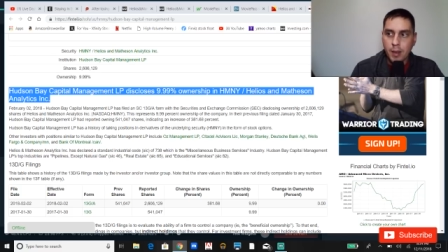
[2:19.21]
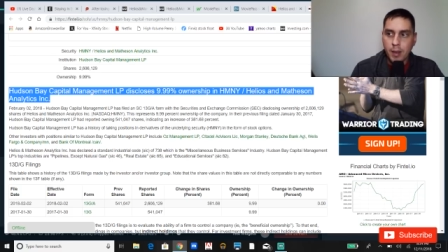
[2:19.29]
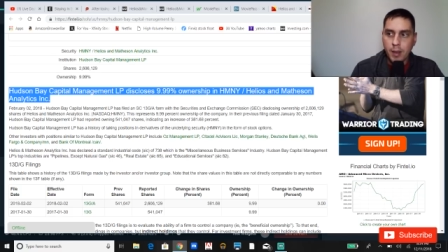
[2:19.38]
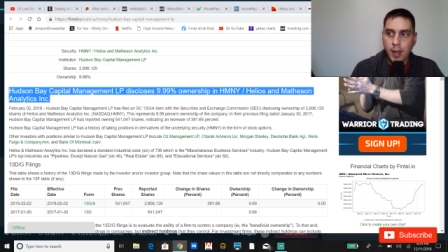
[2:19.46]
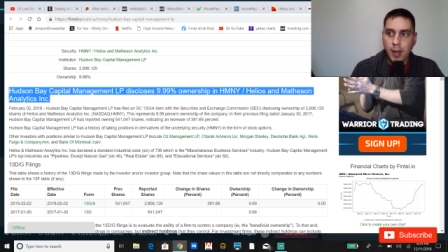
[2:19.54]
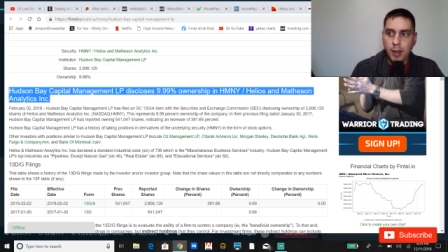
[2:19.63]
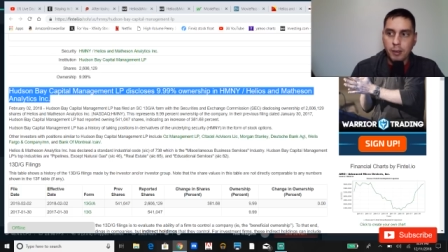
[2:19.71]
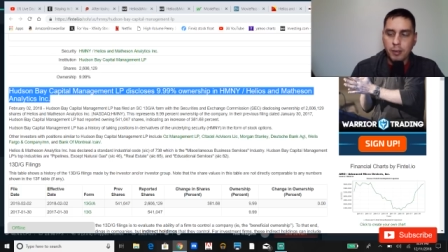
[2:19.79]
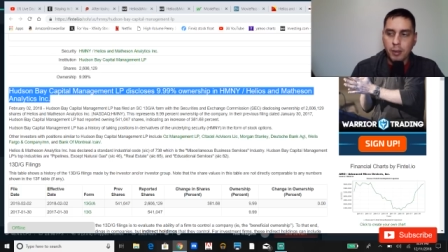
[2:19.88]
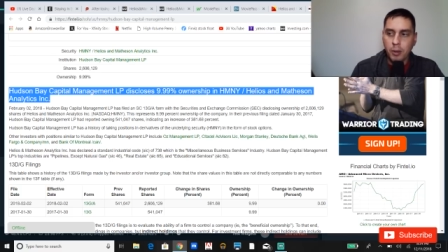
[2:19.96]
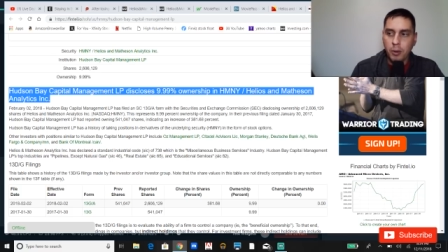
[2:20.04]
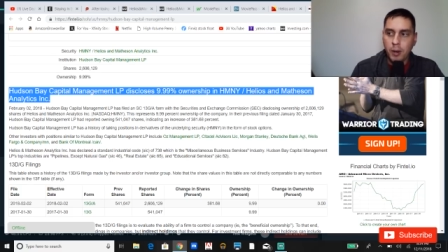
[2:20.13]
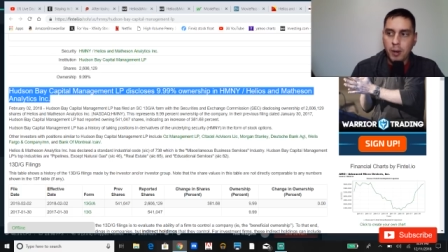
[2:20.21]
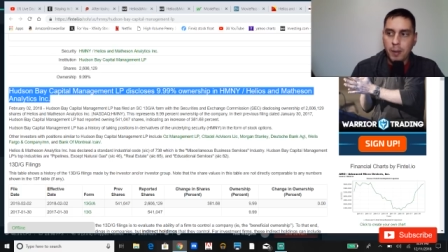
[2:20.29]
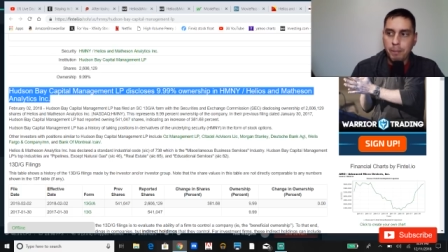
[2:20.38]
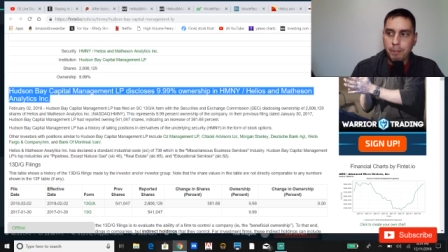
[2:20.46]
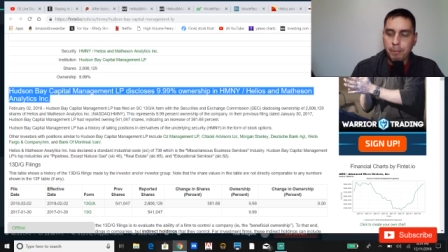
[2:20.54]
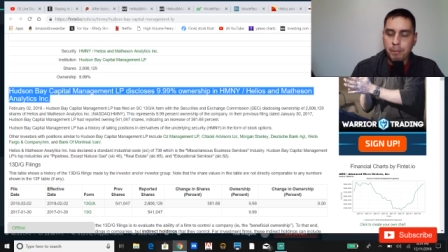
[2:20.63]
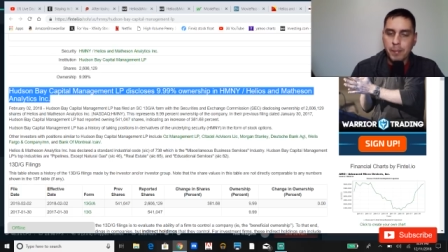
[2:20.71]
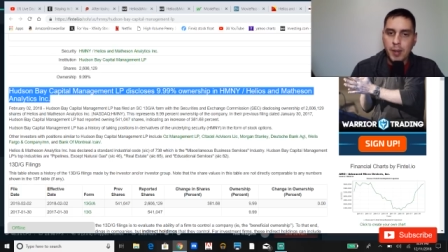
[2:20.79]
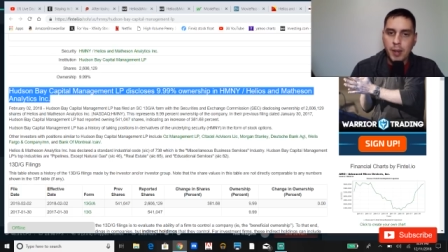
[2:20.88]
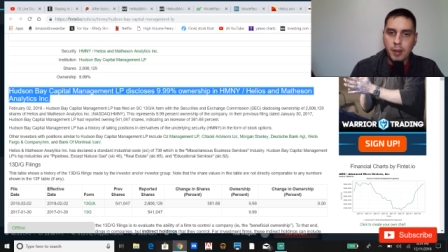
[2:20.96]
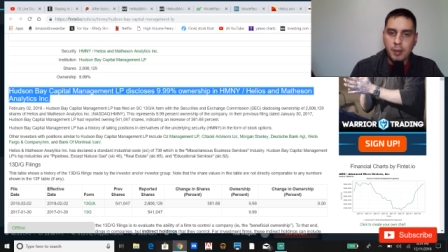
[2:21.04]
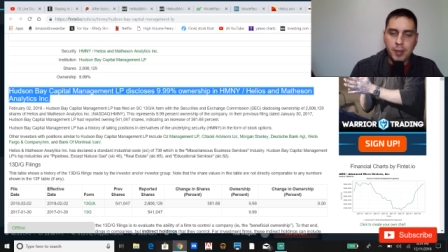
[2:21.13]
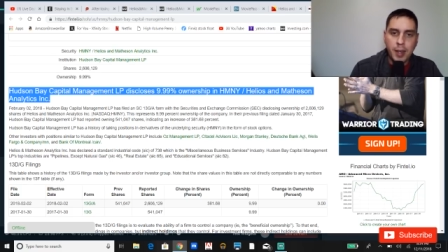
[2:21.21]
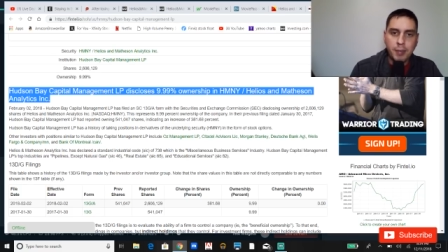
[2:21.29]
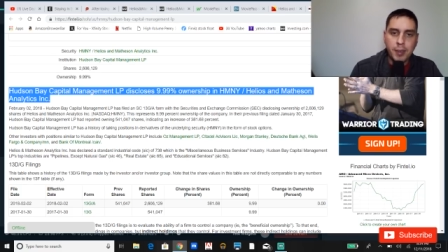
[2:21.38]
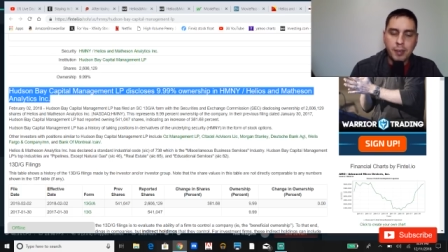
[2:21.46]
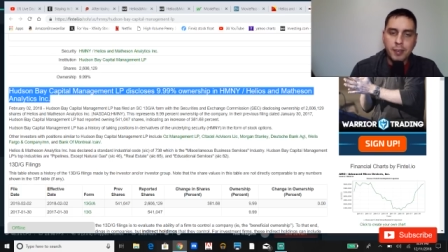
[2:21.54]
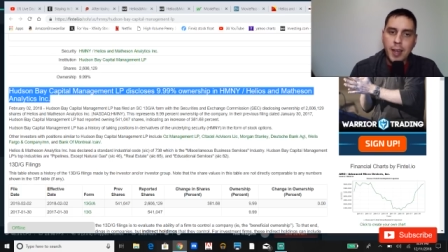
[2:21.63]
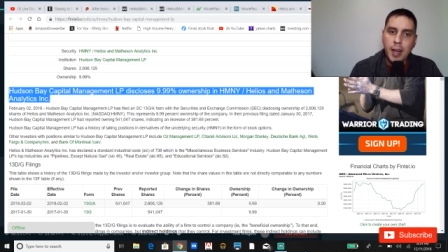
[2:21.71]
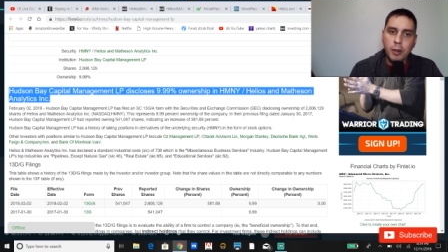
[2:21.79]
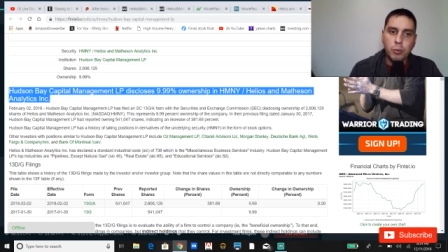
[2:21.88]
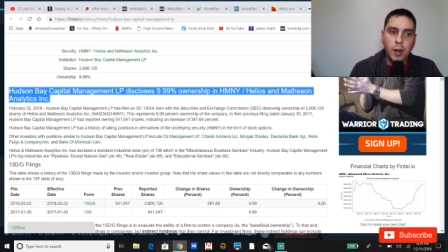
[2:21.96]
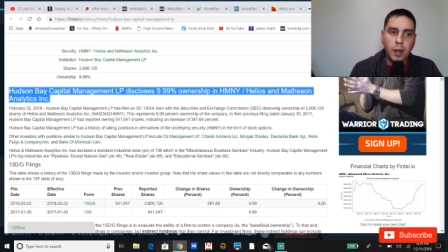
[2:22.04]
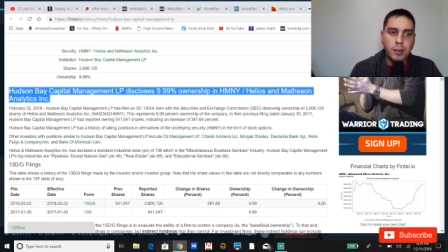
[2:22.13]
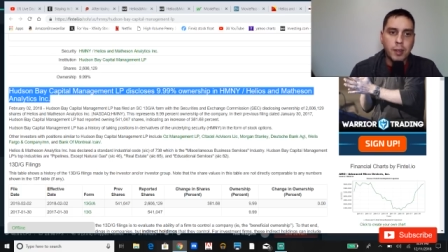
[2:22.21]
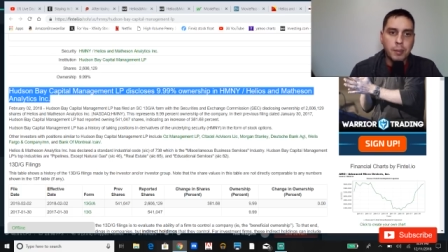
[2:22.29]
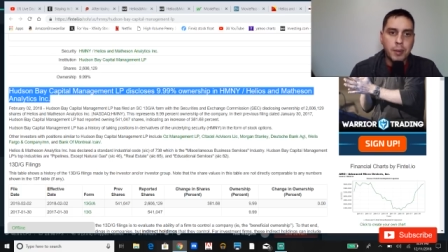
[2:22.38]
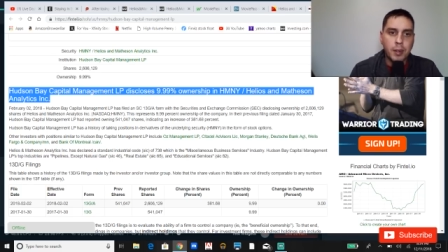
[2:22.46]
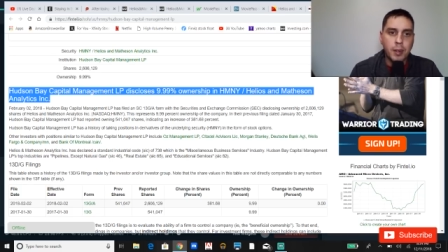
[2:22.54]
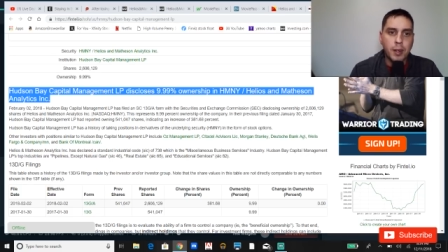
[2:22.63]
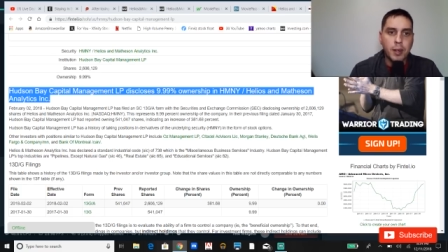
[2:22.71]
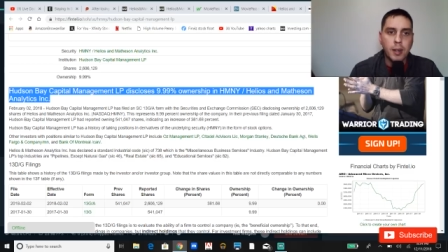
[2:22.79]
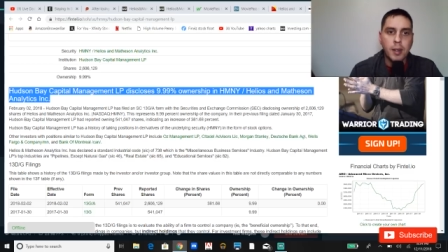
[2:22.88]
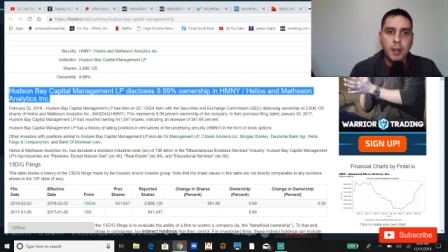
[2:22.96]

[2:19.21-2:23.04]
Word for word: Yeah, so um, say if the stock runs up to,